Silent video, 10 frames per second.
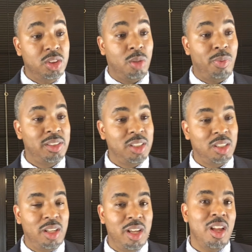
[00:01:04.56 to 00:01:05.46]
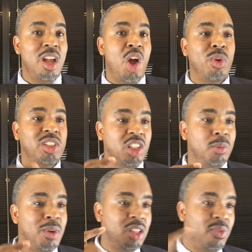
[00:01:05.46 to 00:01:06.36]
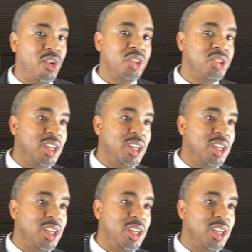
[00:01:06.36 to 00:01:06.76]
So basically, we talked about the first